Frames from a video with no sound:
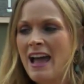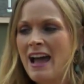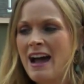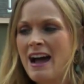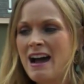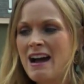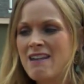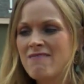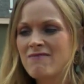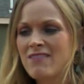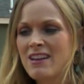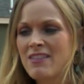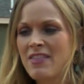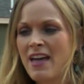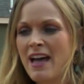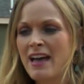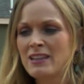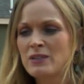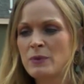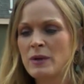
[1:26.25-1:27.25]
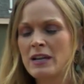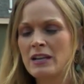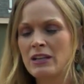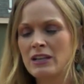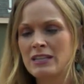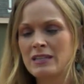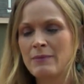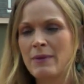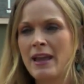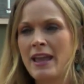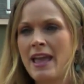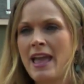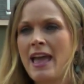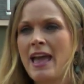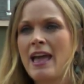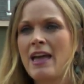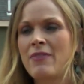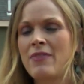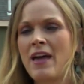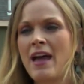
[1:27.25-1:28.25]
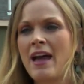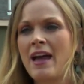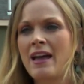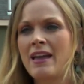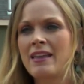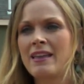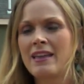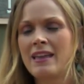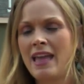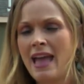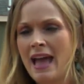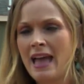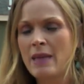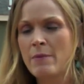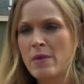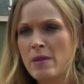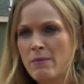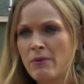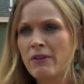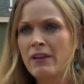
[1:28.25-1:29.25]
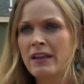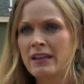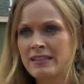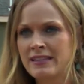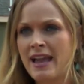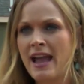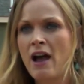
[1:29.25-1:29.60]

um, and that's when it clicked in my head that it had to be planned